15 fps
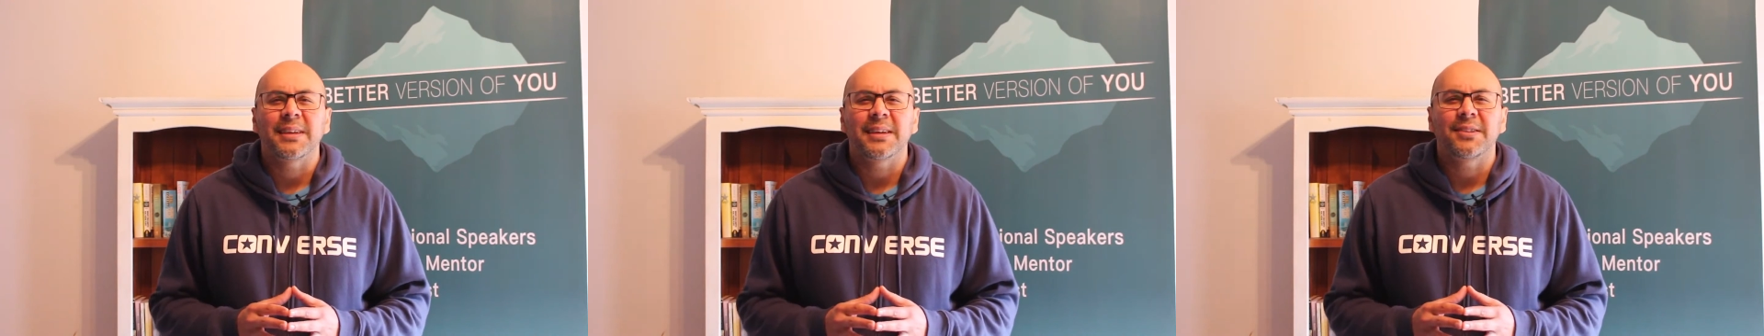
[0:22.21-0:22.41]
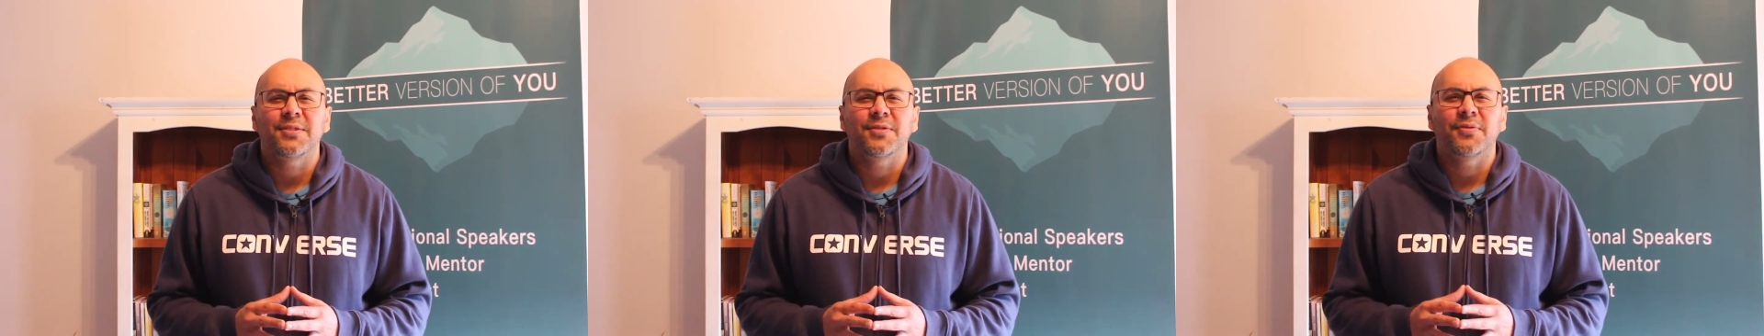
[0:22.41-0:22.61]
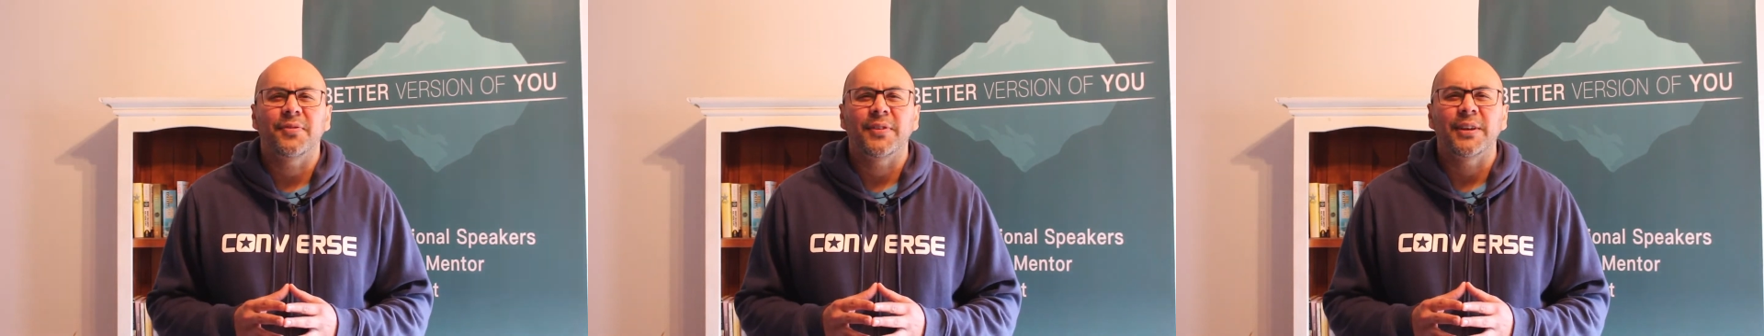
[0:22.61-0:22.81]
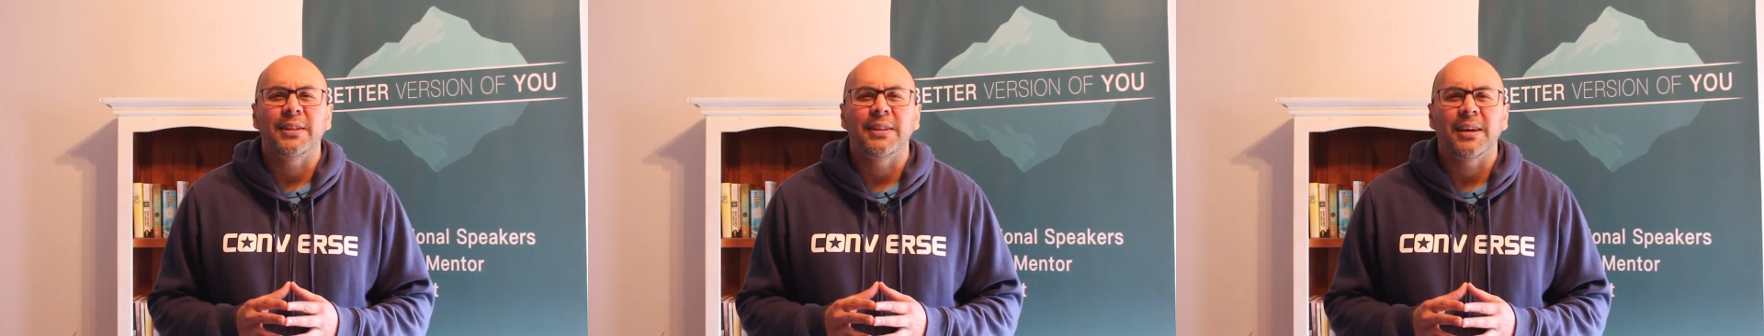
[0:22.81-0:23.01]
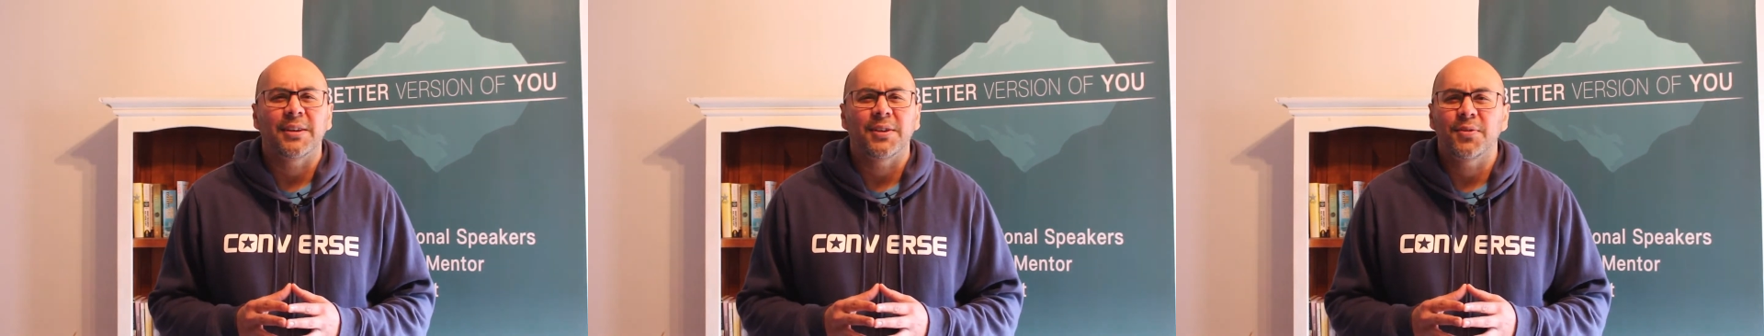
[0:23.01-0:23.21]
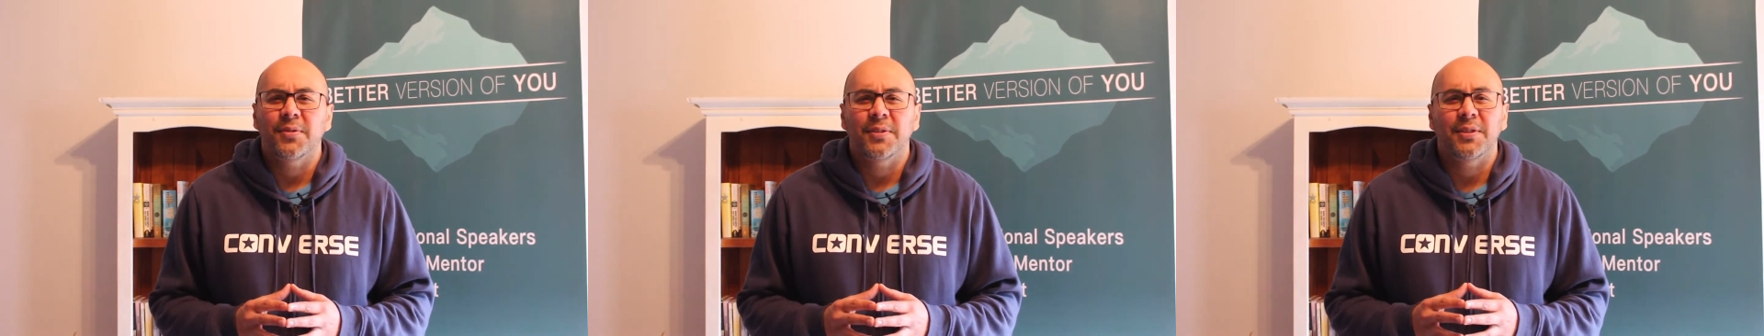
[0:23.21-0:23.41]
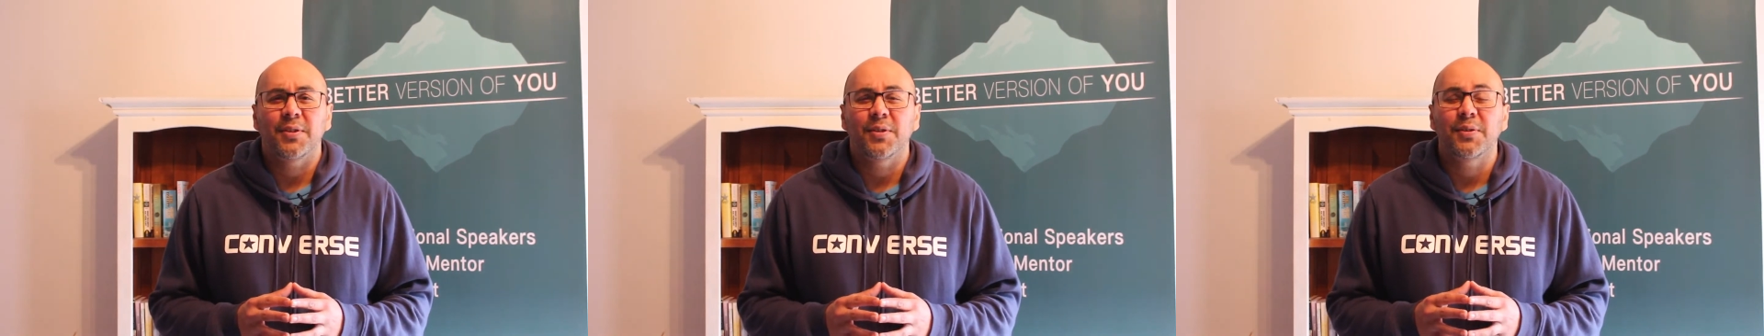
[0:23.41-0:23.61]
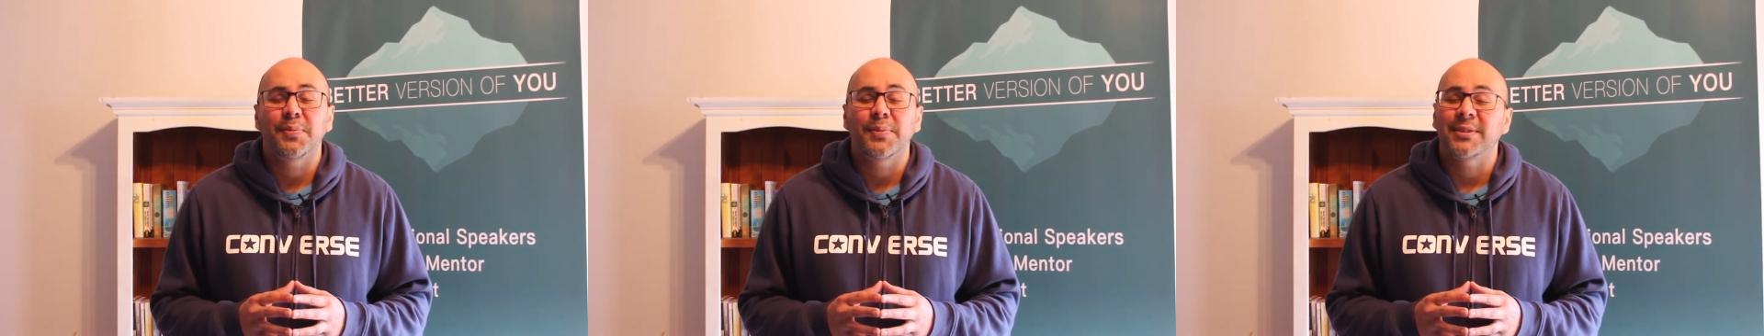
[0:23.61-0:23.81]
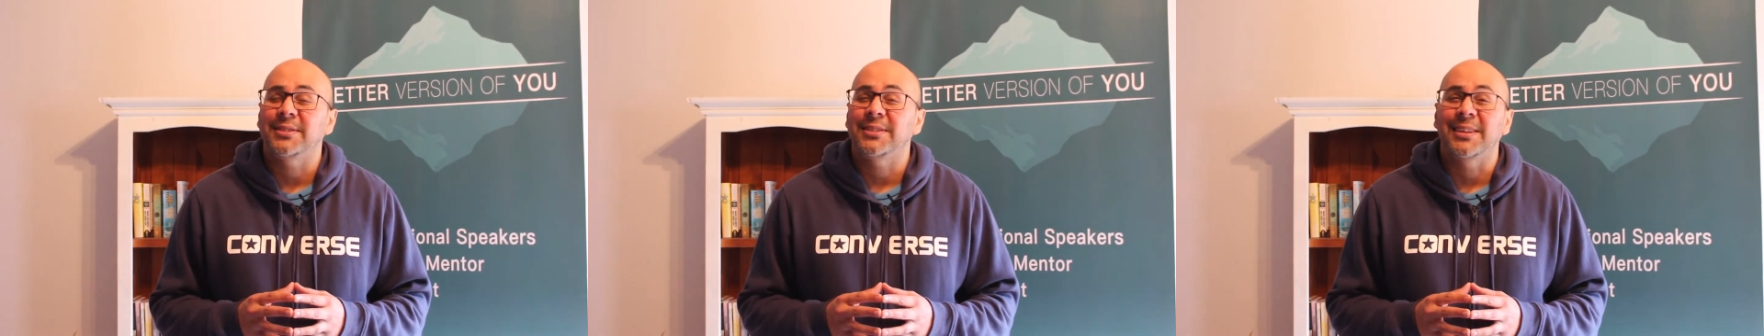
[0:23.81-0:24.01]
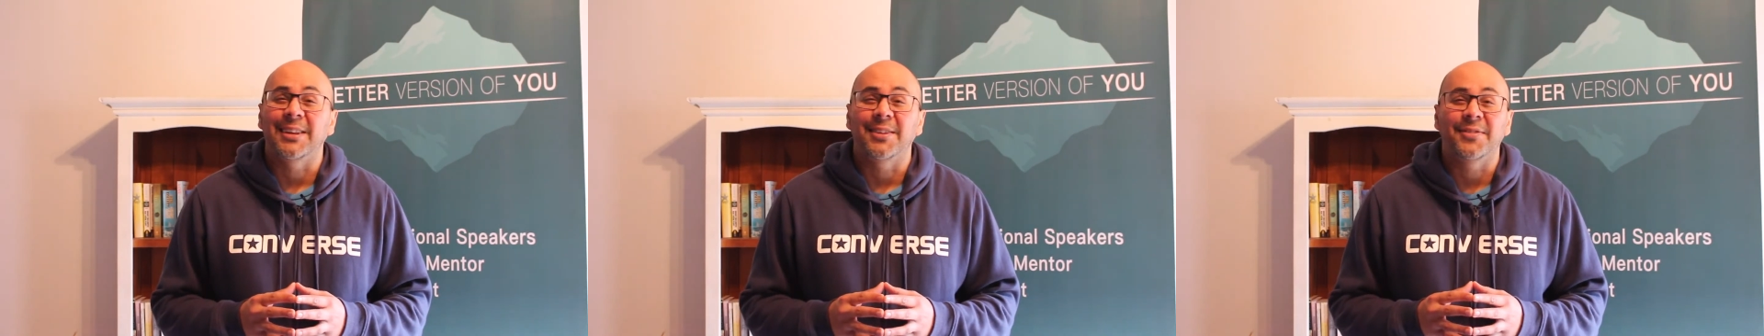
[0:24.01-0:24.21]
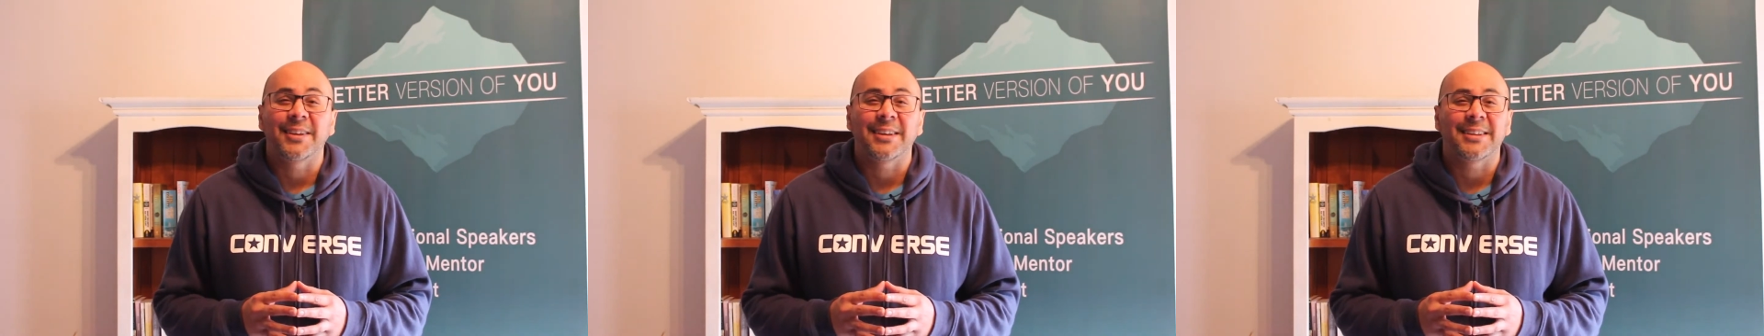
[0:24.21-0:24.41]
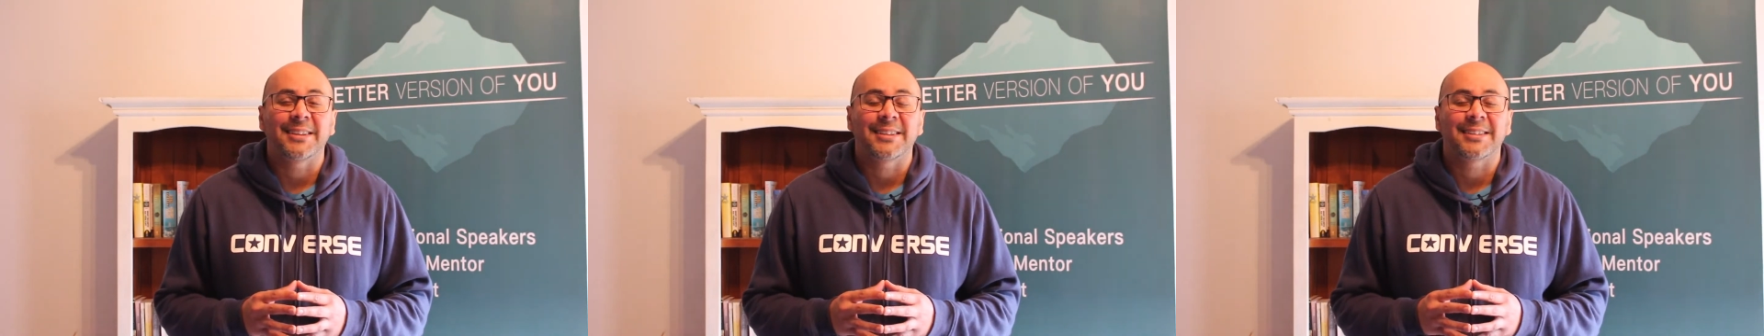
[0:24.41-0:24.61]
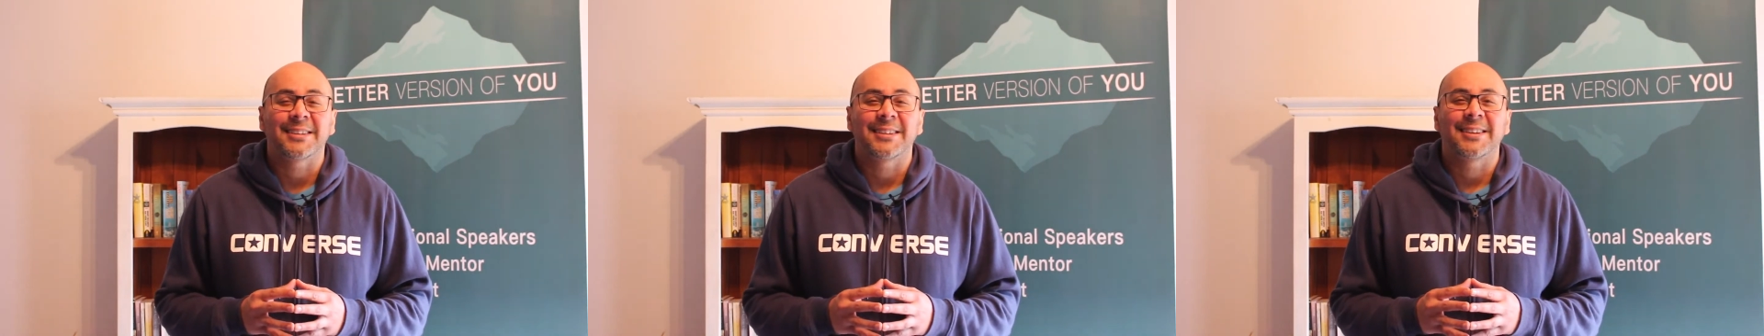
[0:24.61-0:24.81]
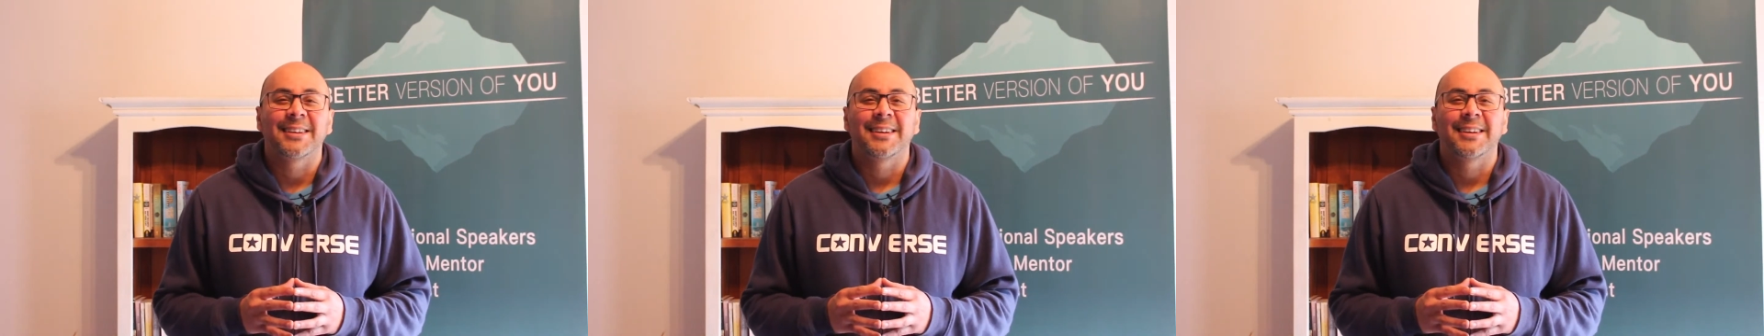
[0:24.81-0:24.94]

yet you feel like you are the only person living in it.